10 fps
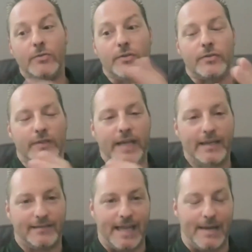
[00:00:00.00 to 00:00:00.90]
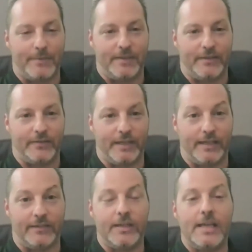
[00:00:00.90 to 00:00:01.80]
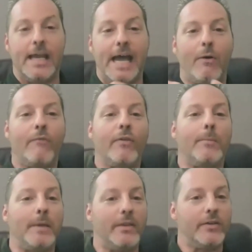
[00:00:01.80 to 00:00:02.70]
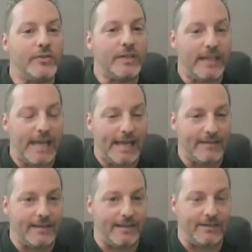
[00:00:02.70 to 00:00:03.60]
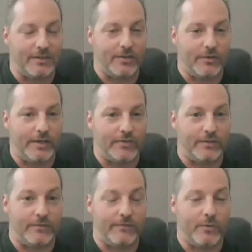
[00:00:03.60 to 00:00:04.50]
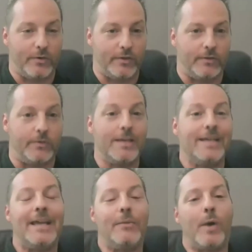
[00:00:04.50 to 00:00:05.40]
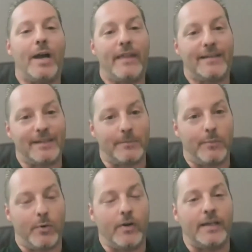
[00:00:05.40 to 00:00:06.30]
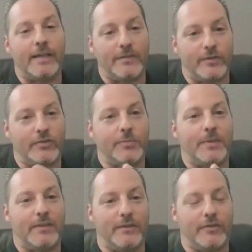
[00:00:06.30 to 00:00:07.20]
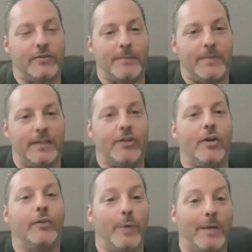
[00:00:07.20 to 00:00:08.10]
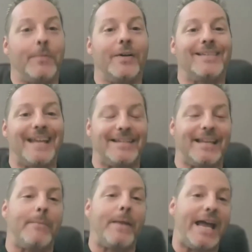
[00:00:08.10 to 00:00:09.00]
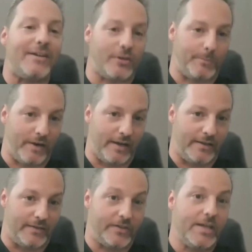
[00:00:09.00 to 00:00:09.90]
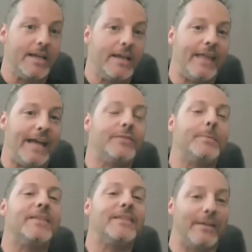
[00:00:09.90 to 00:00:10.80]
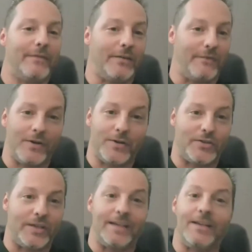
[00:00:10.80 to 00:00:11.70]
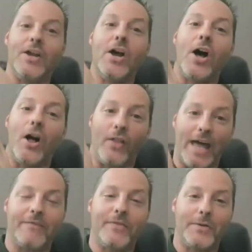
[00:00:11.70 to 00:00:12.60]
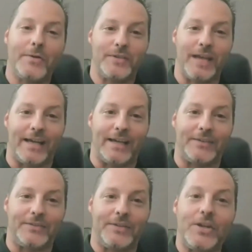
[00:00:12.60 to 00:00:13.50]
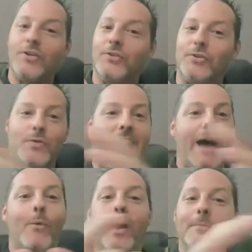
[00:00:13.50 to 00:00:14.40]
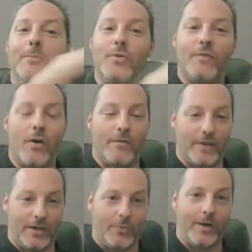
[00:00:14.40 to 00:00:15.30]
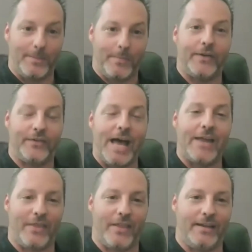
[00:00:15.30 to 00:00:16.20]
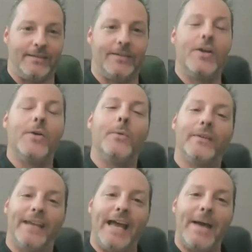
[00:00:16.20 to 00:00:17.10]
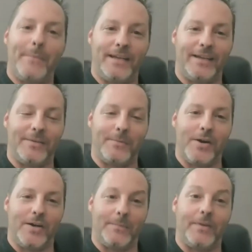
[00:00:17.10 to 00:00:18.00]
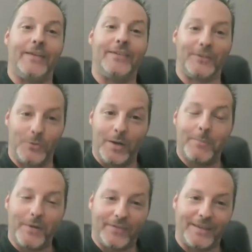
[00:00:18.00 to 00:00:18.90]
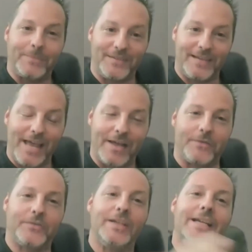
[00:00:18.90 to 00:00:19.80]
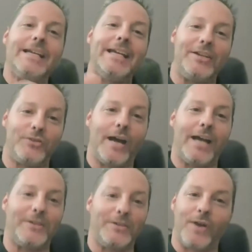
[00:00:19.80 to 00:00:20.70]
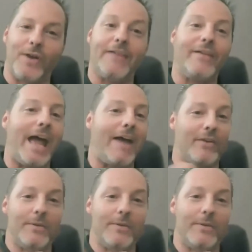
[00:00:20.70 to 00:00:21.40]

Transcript: users are desktop these days. However, Biller Genie has that integration for you. And why that's important is there's something called QuickBooks Desktop Enterprise. That specific version, a lot of those guys do not want to move over to QuickBooks Online. What's happening in the marketplace is QuickBooks themselves is trying to drive